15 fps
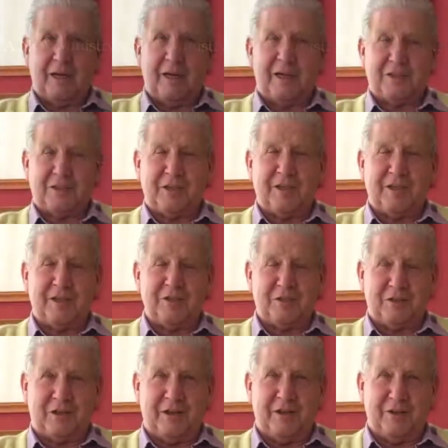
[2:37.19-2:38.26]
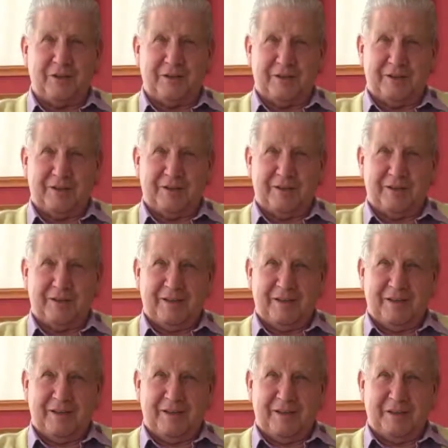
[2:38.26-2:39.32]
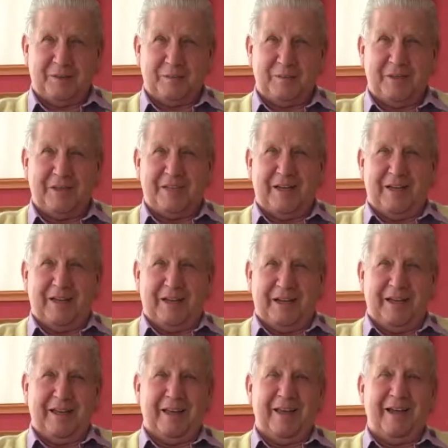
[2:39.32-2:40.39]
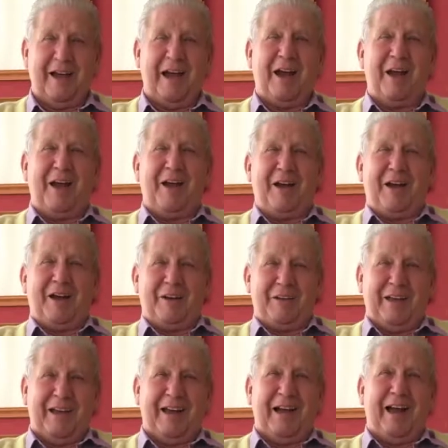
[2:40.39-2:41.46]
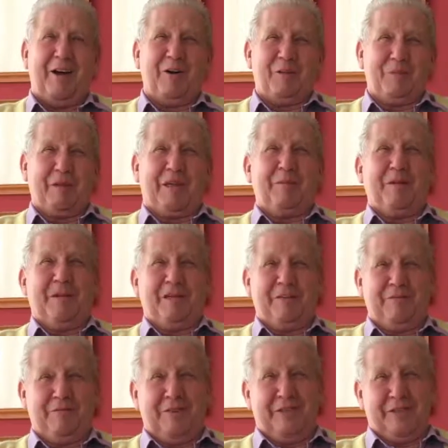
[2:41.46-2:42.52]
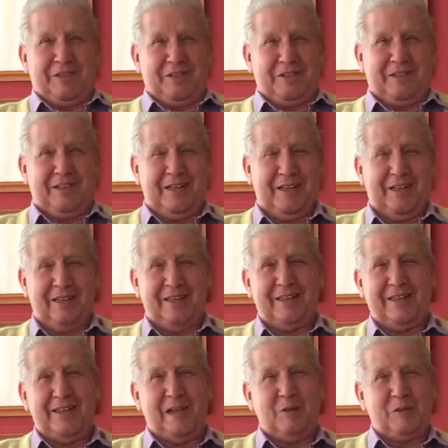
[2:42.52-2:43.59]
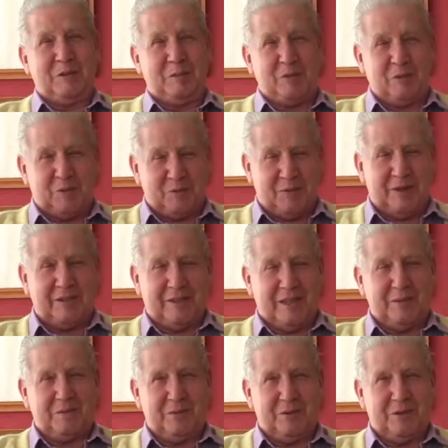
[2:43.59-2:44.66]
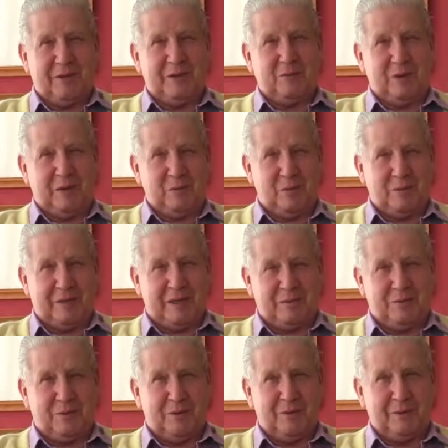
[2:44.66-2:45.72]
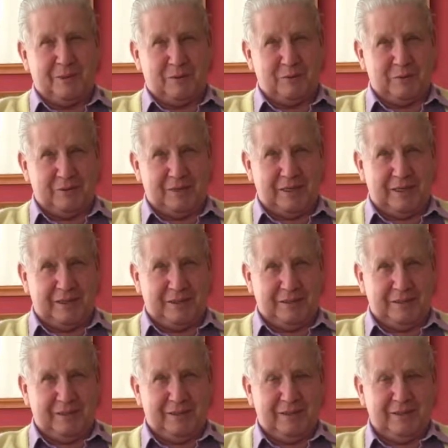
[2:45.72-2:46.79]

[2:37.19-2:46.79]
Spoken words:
I started getting scared. Because I was becoming convinced that I was supposed to write that book, and when I wrote that book, that was the end.